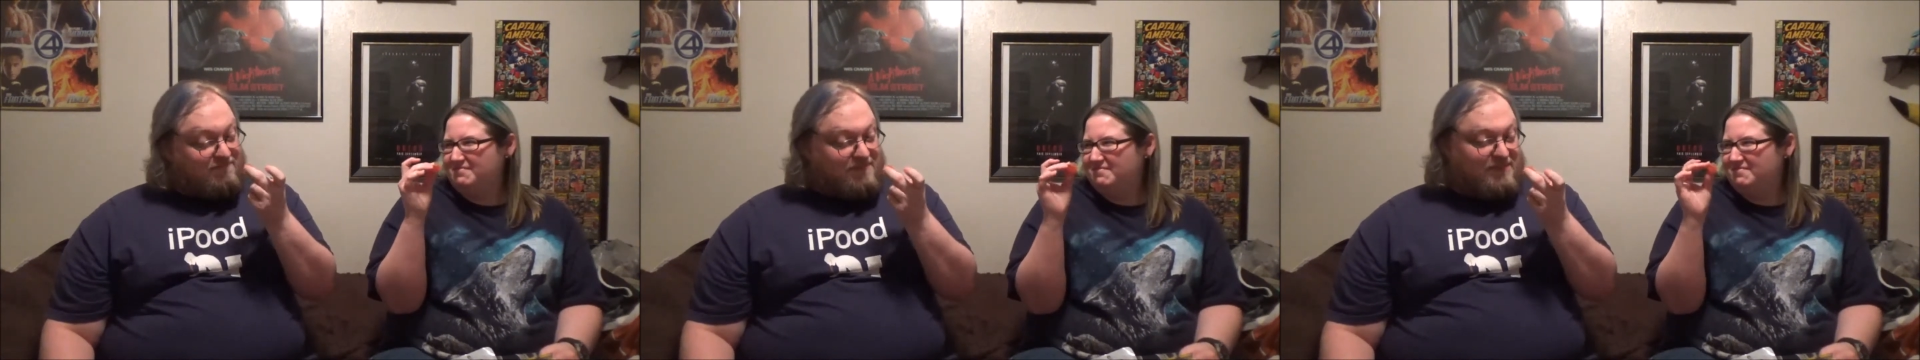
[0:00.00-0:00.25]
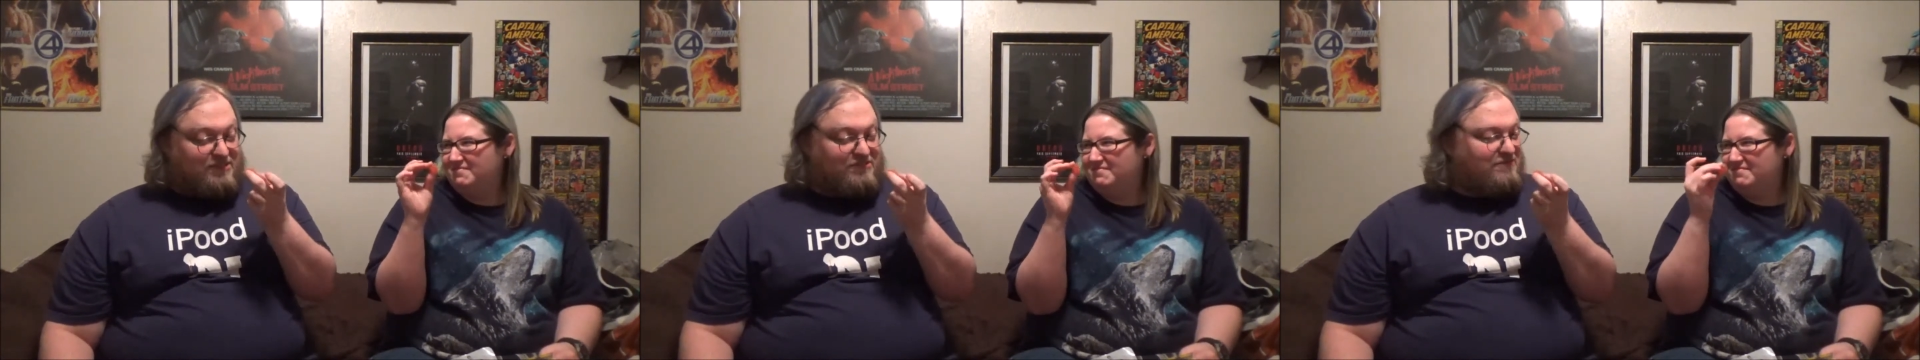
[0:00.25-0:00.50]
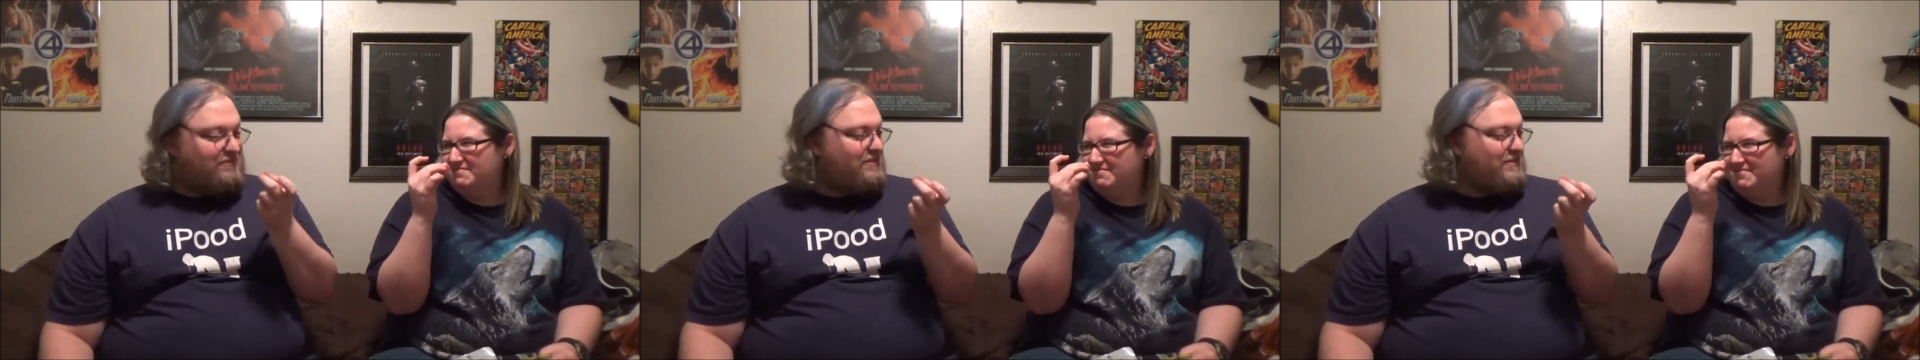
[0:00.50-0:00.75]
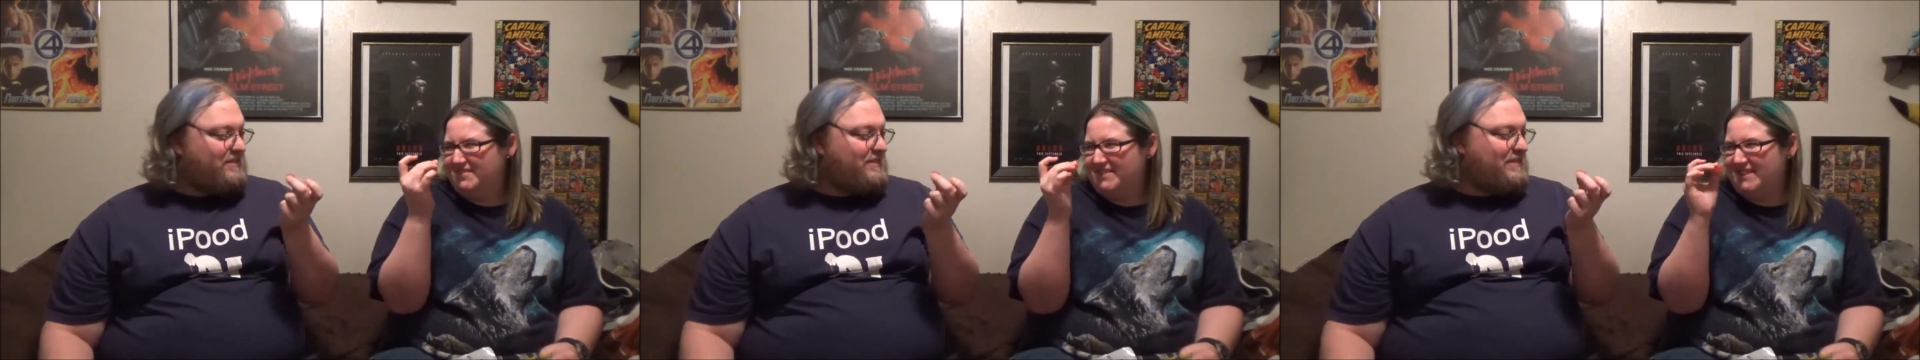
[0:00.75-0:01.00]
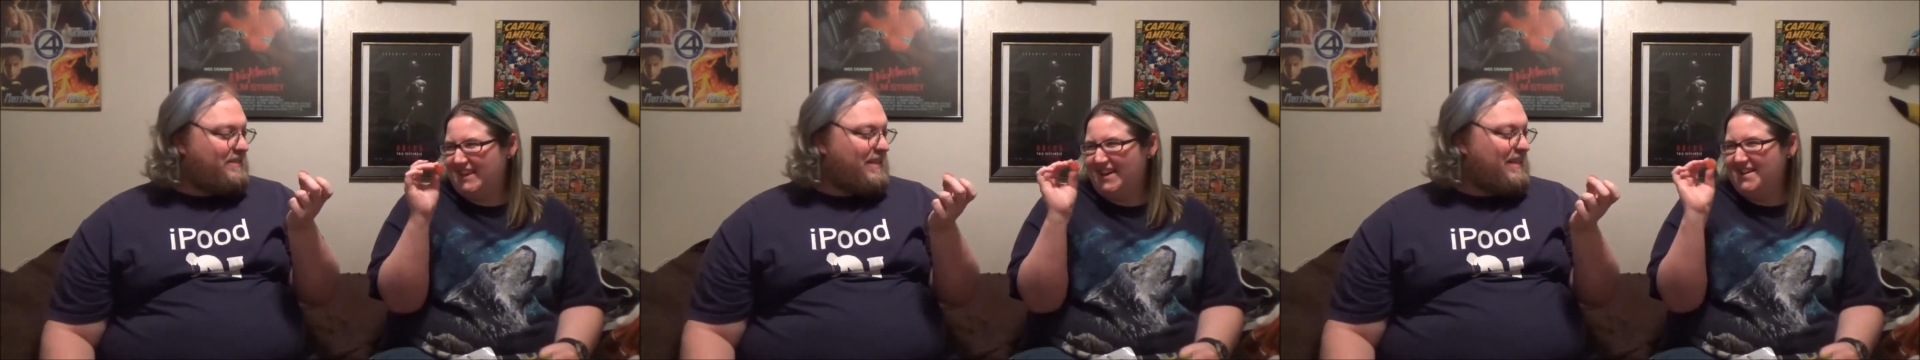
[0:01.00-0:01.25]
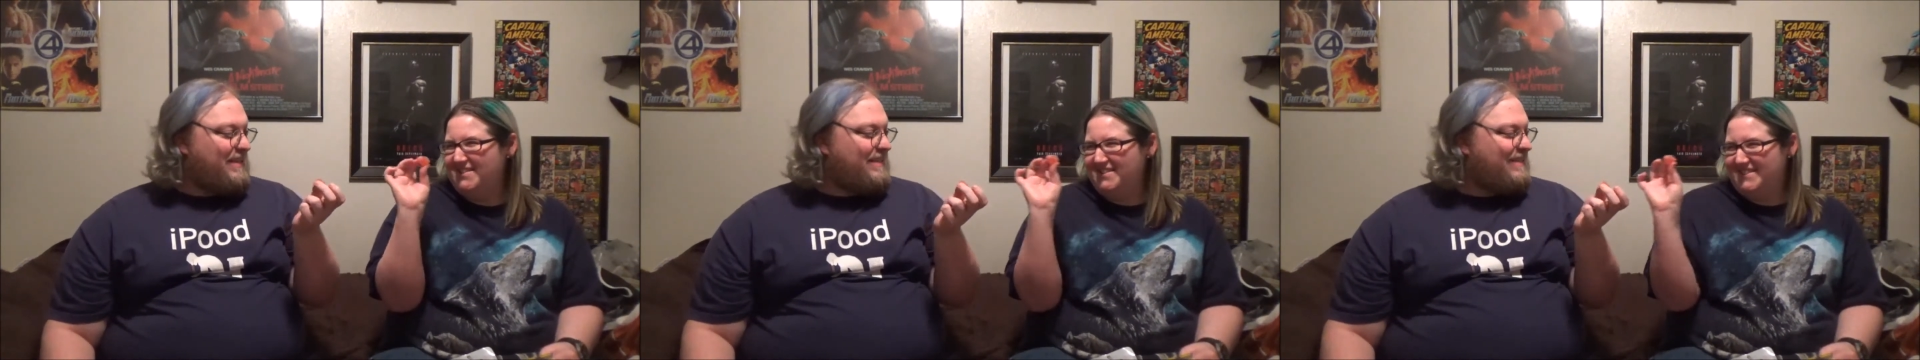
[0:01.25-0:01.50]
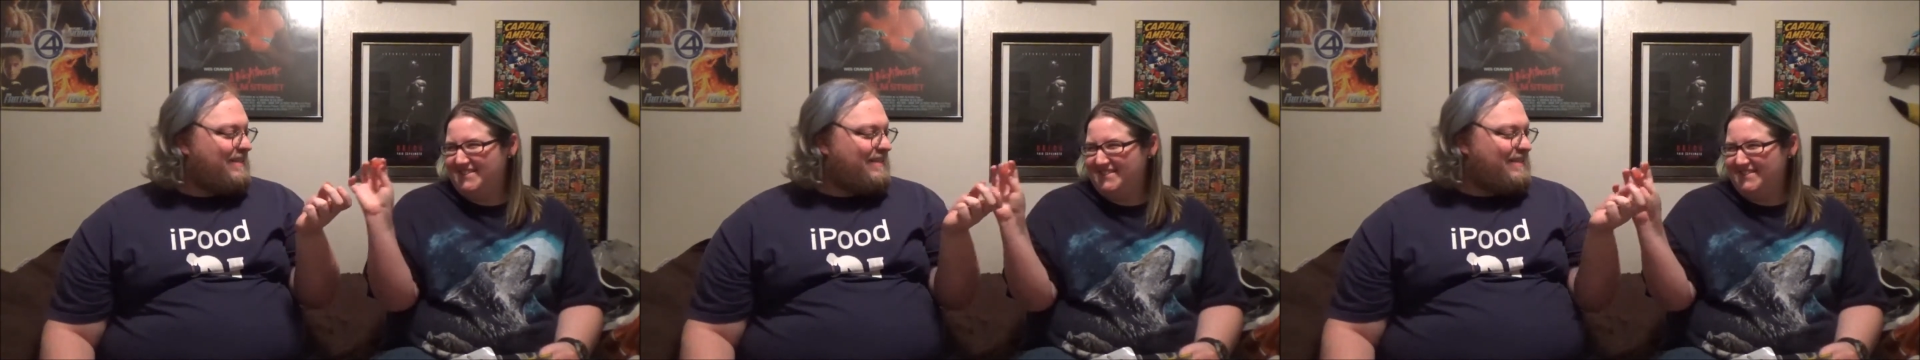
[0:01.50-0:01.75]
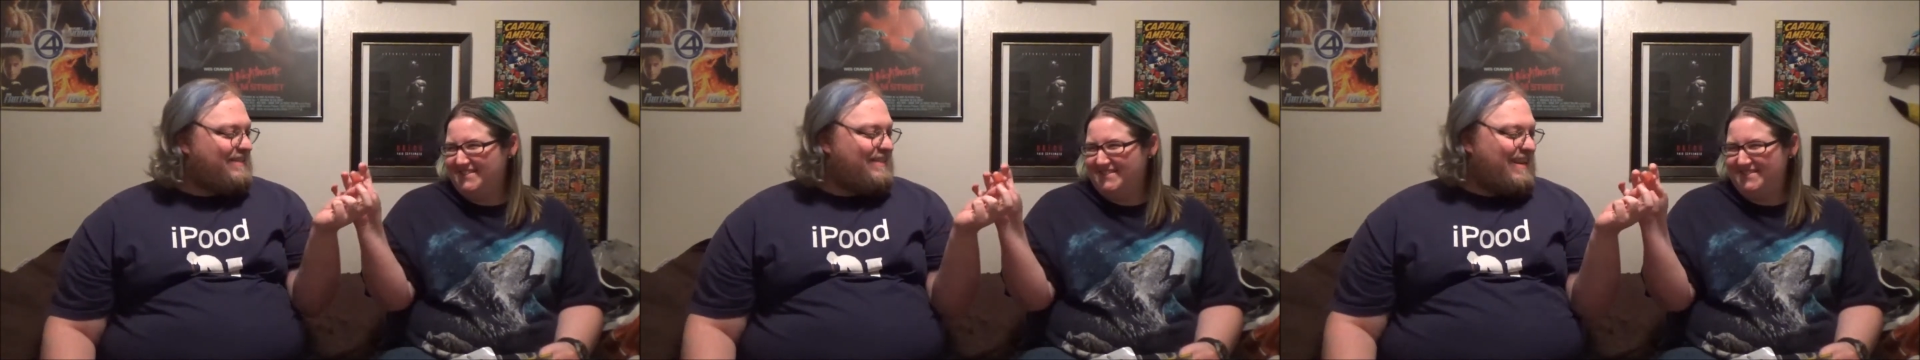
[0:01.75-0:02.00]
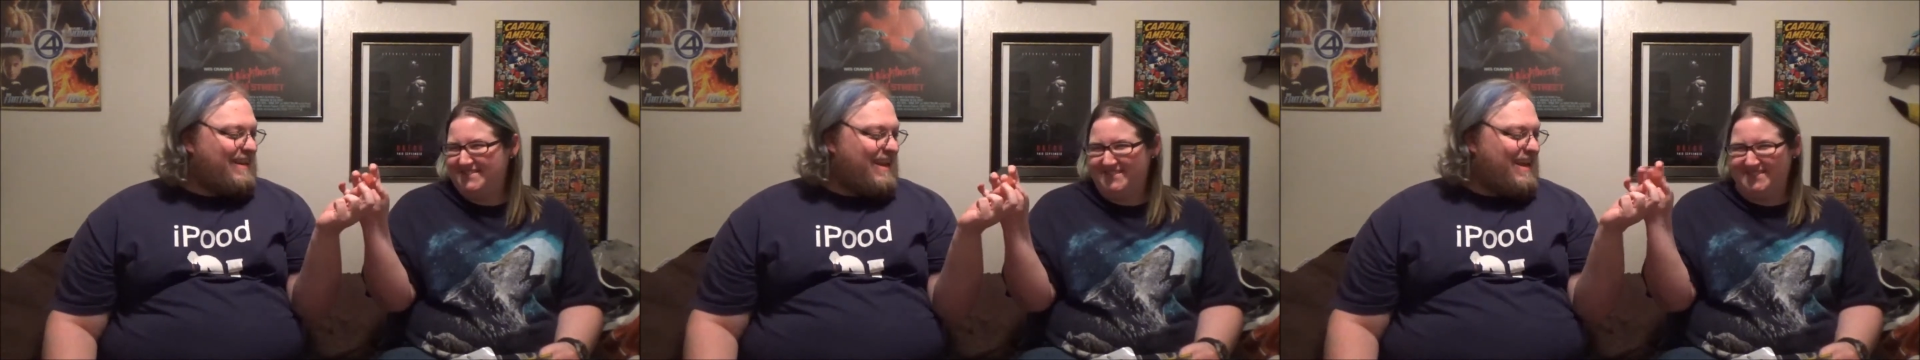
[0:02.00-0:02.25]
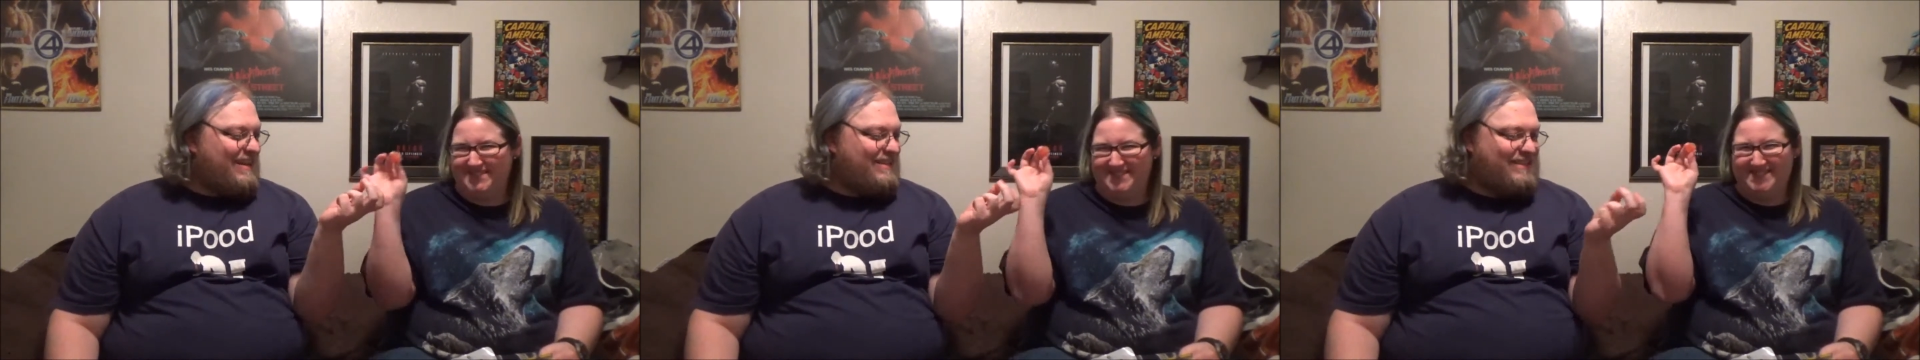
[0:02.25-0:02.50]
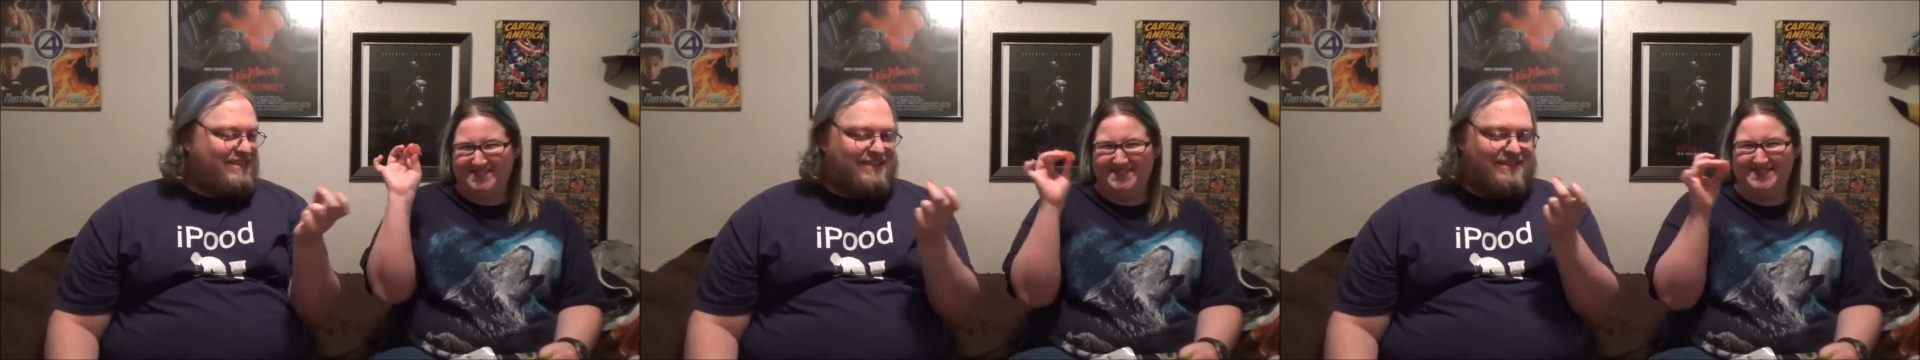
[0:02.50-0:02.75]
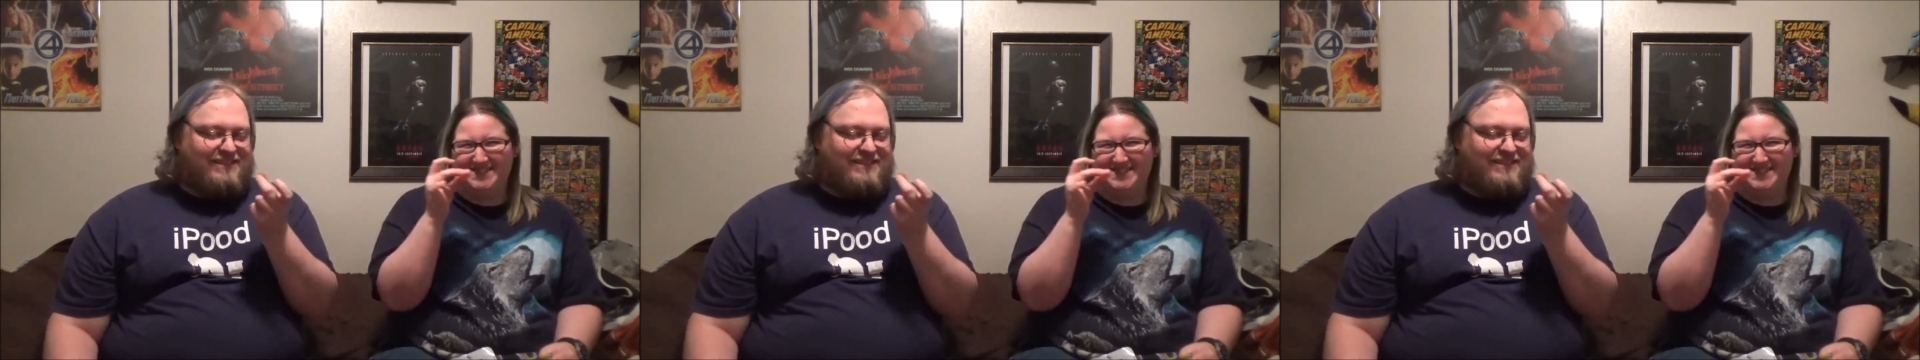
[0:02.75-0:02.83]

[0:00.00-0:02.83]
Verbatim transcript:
Speaker 1: let's yeah. eat it. Down the hatch.